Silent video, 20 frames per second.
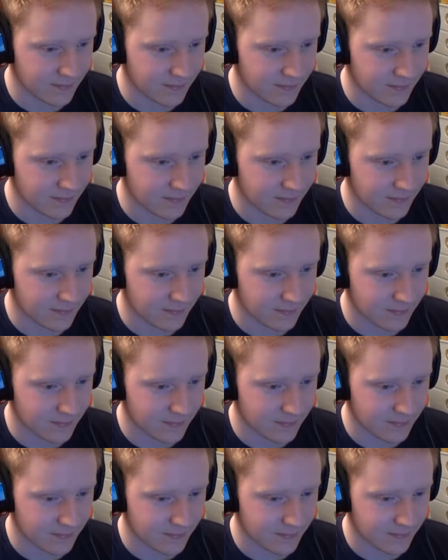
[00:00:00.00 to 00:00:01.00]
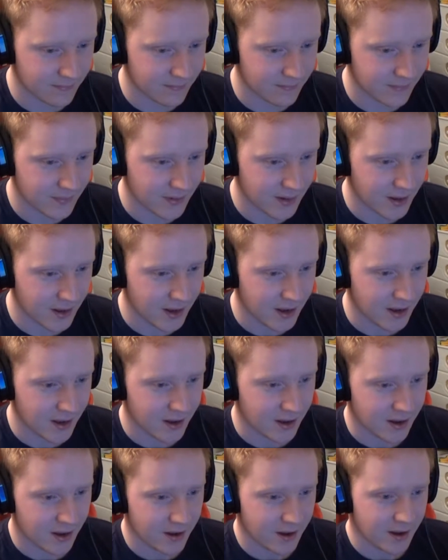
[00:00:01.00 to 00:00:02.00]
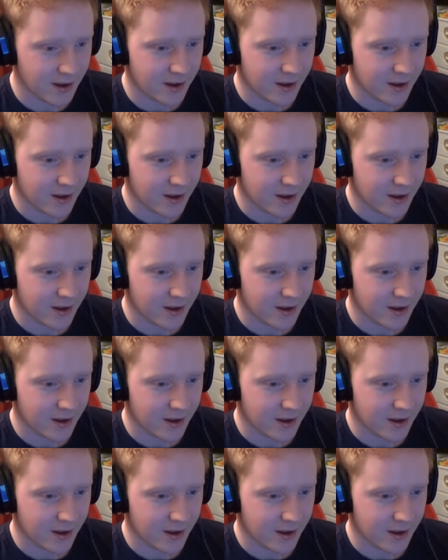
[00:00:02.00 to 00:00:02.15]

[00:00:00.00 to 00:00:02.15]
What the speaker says: Nothing is said.